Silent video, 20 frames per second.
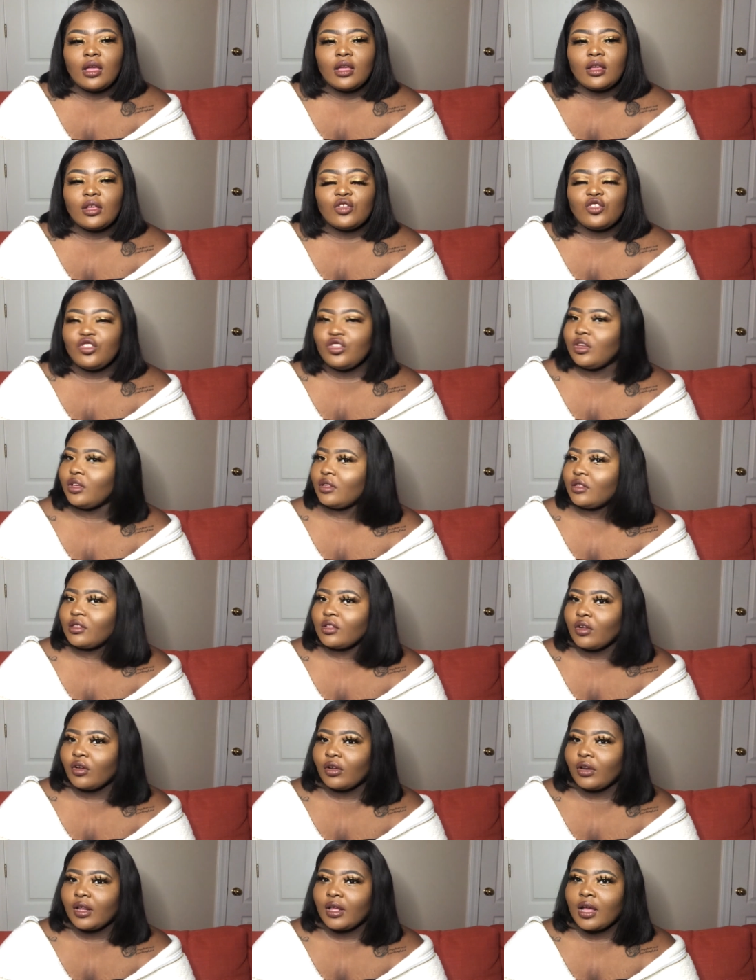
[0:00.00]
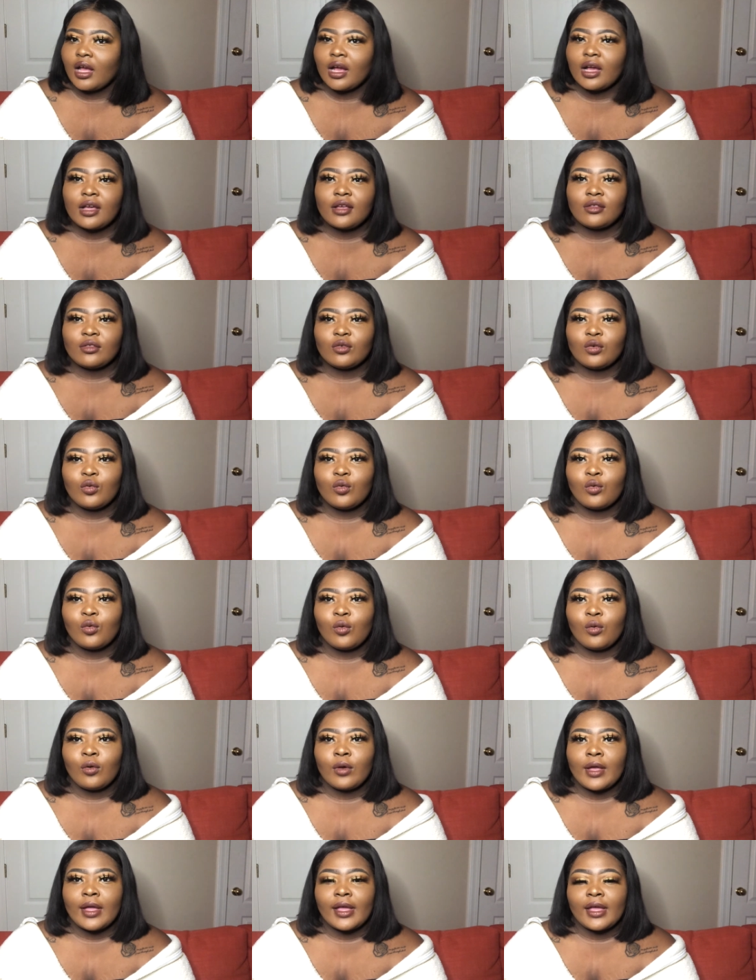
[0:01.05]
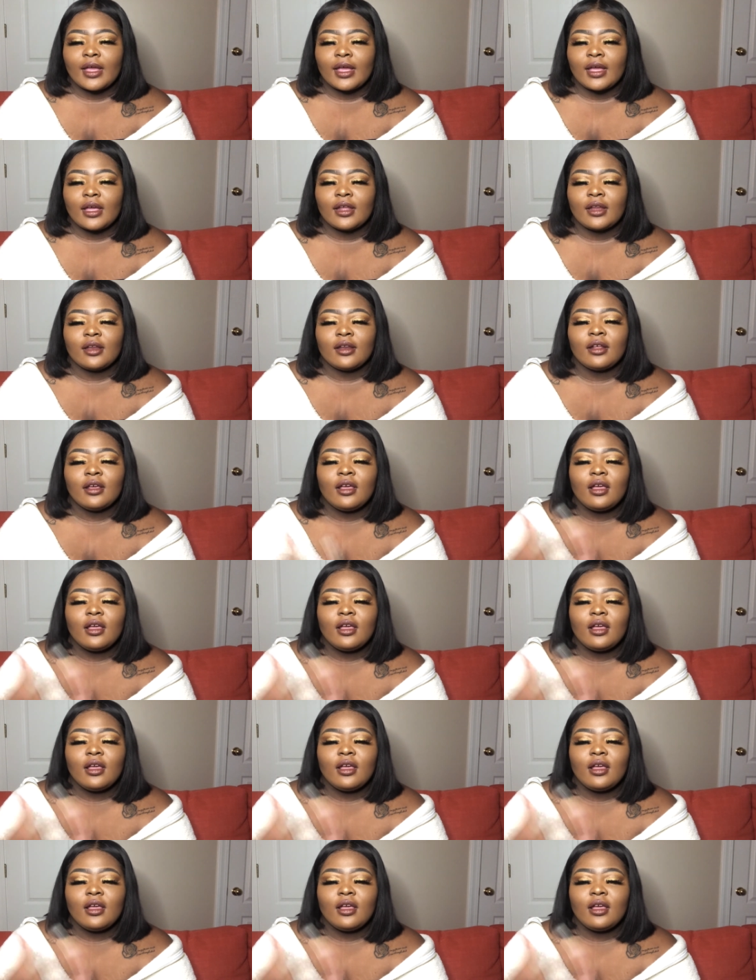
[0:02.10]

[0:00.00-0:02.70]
just starting high school and